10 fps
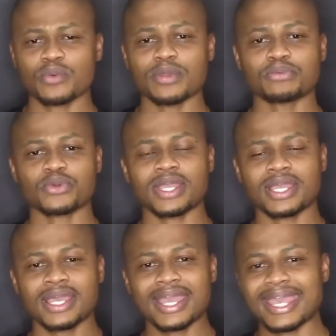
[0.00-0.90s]
We
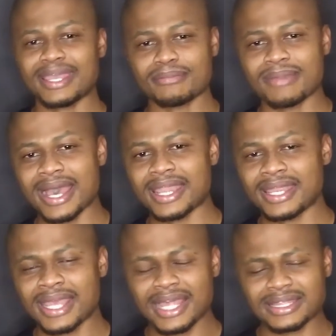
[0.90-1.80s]
pray, amen.
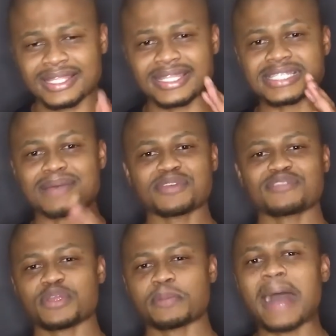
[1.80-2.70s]
I think there's something
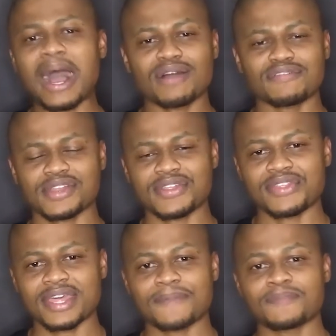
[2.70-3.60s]
very powerful
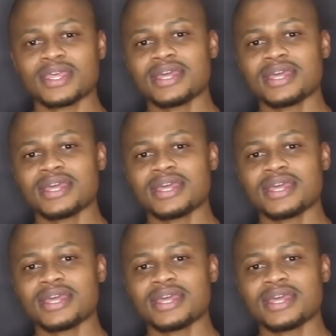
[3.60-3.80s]
in there,